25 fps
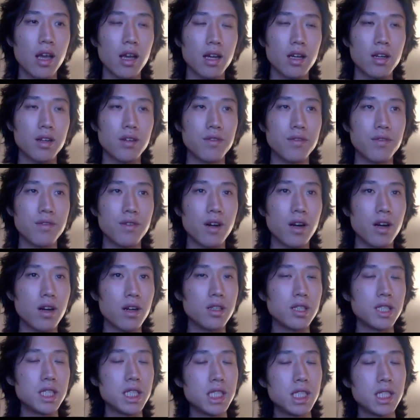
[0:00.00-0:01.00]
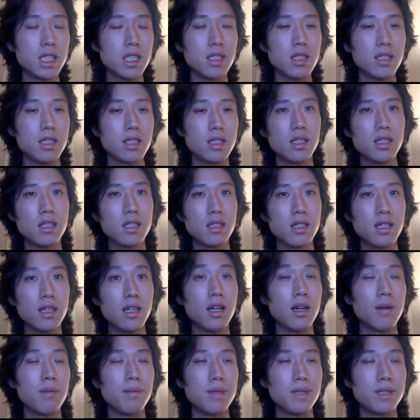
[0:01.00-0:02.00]
kind of aren't
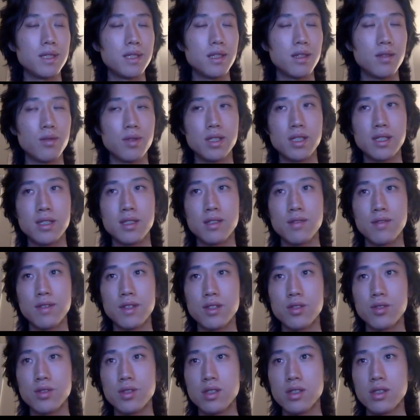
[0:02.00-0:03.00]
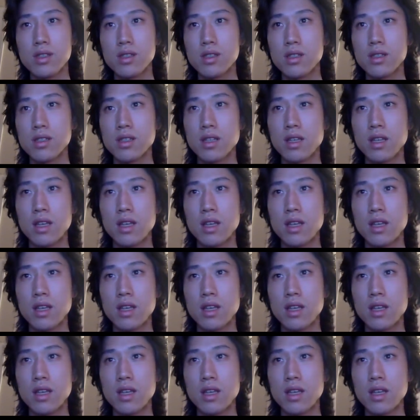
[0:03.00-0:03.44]
encompassing the regions of interest.